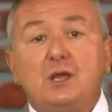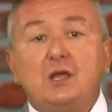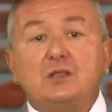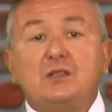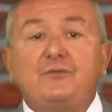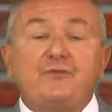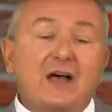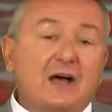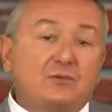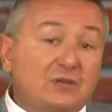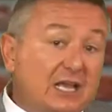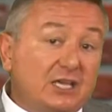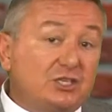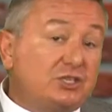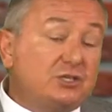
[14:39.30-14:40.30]
The
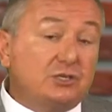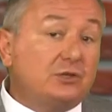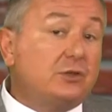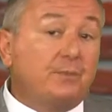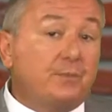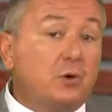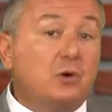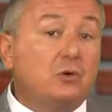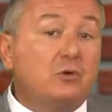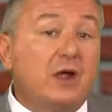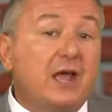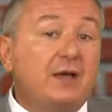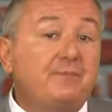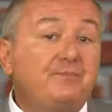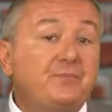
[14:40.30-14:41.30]
foundation of the
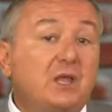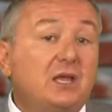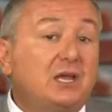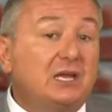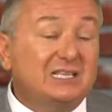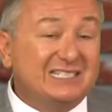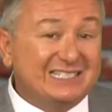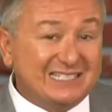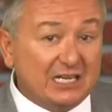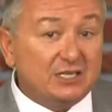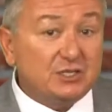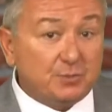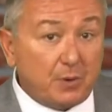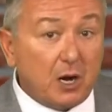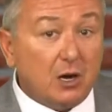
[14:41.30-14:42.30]
program is
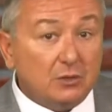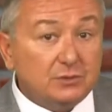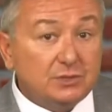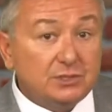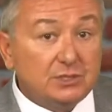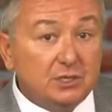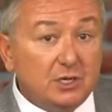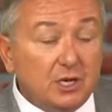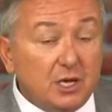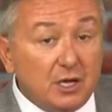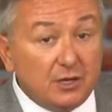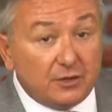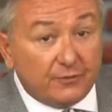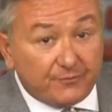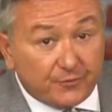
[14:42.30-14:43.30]
6 parts.
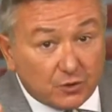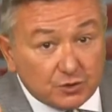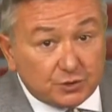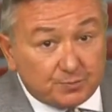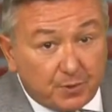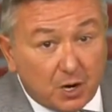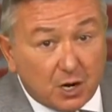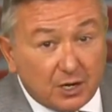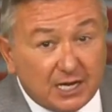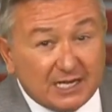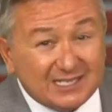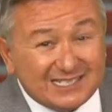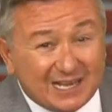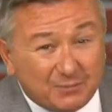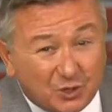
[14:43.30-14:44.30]
The first part
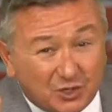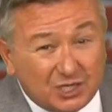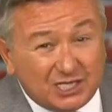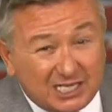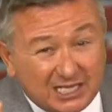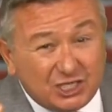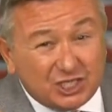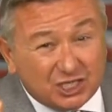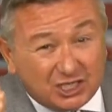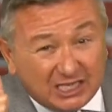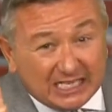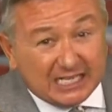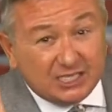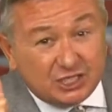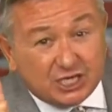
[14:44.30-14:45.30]
is I'm going to teach you
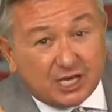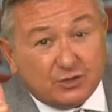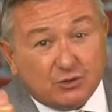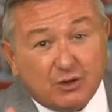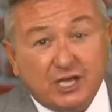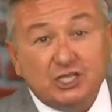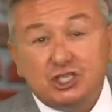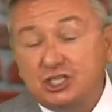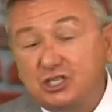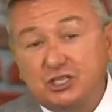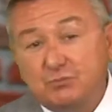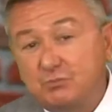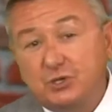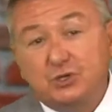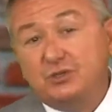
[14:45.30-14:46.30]
lead generation
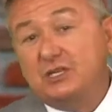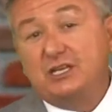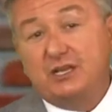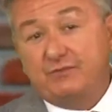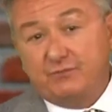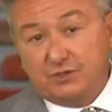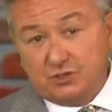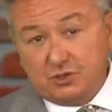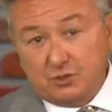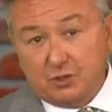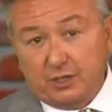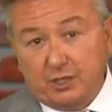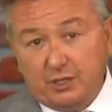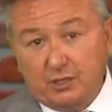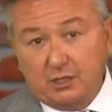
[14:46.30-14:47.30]
and building
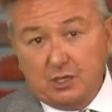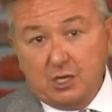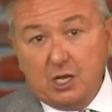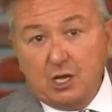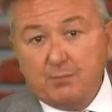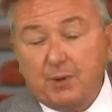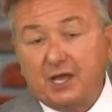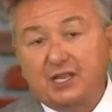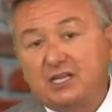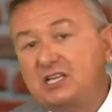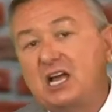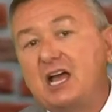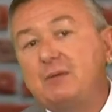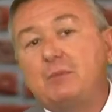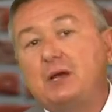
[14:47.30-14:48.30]
inventory. By the
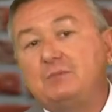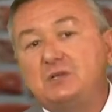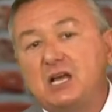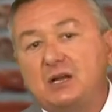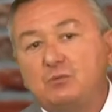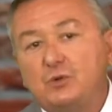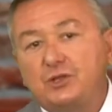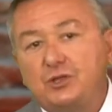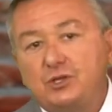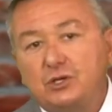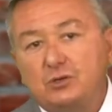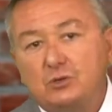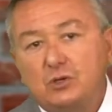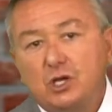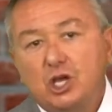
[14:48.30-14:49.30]
time I'm done with
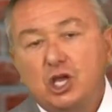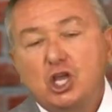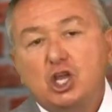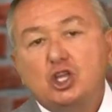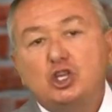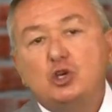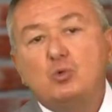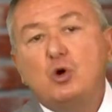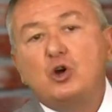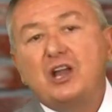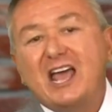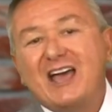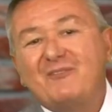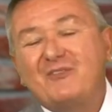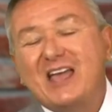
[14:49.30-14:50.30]
you, you won't
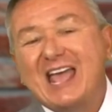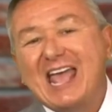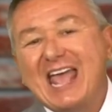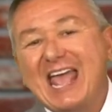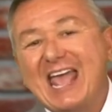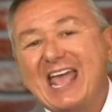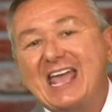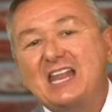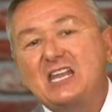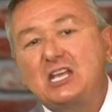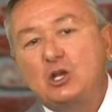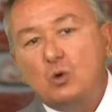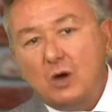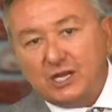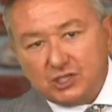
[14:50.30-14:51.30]
have any
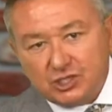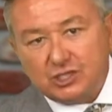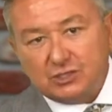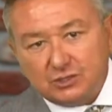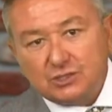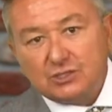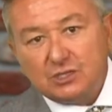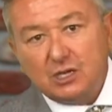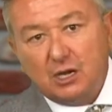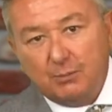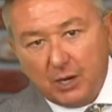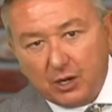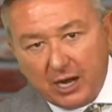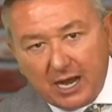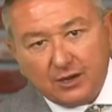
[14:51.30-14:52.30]
questions
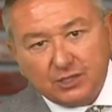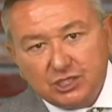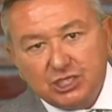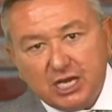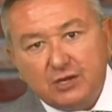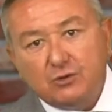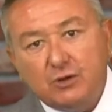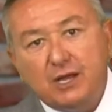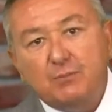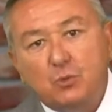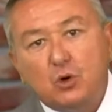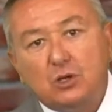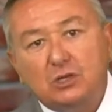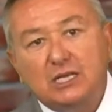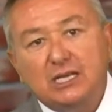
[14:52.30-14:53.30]
about how to generate
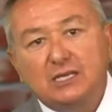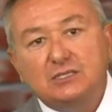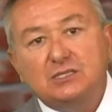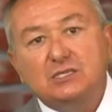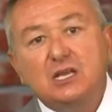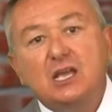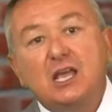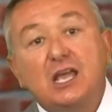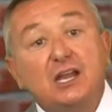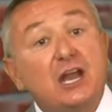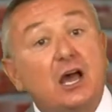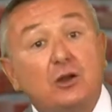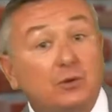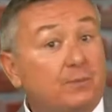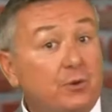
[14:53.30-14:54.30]
more leads and
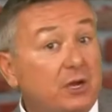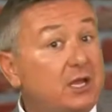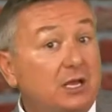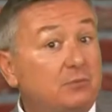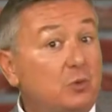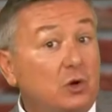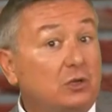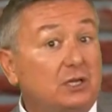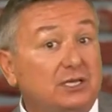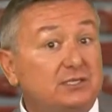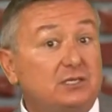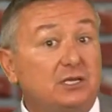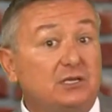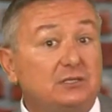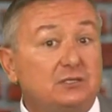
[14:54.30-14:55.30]
how to bring in more
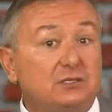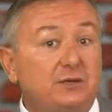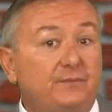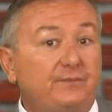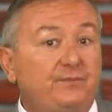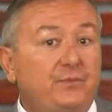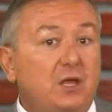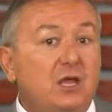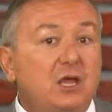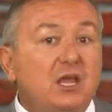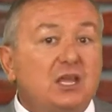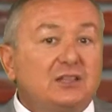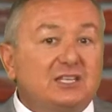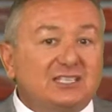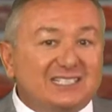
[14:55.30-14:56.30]
listings.
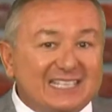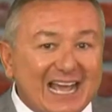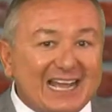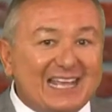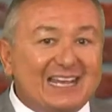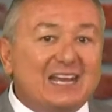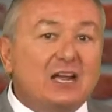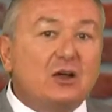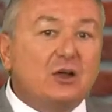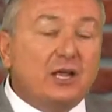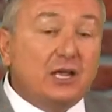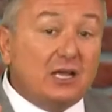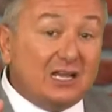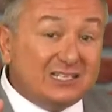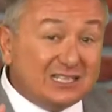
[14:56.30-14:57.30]
The second
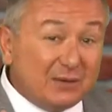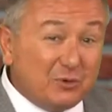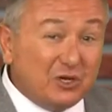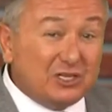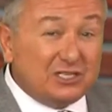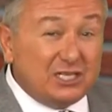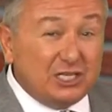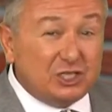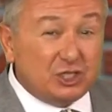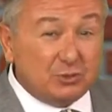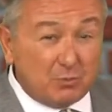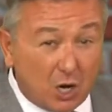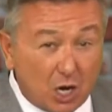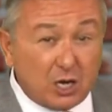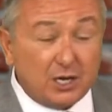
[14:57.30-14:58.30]
area is I'm going to teach you
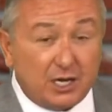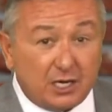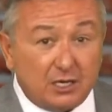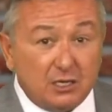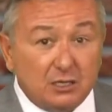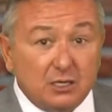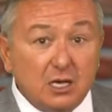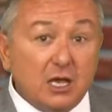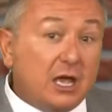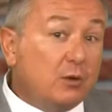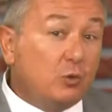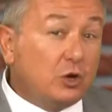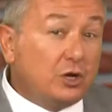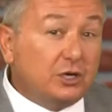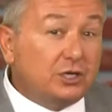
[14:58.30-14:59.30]
marketing, and
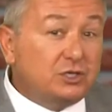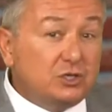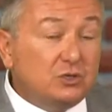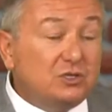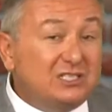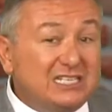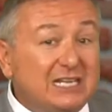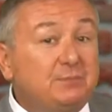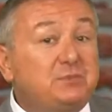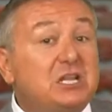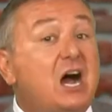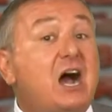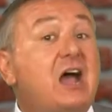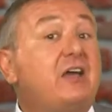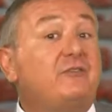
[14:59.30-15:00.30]
we're going to do a deep
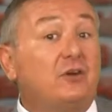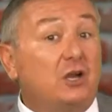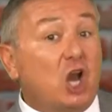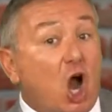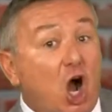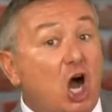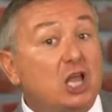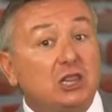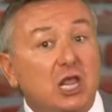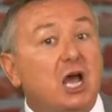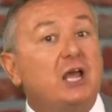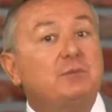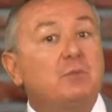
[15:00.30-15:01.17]
dive on online